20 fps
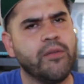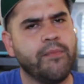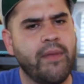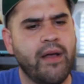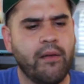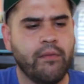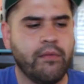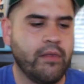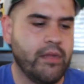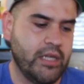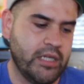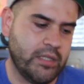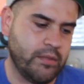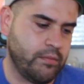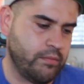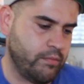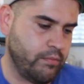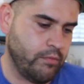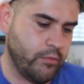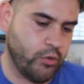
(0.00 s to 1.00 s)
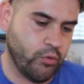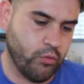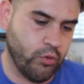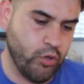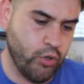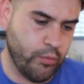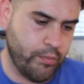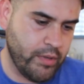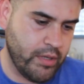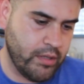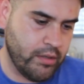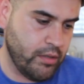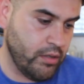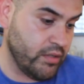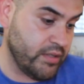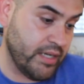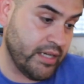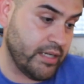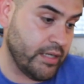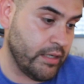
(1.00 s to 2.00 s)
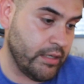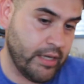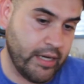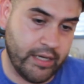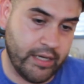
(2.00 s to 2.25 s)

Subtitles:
about this group. It looks like a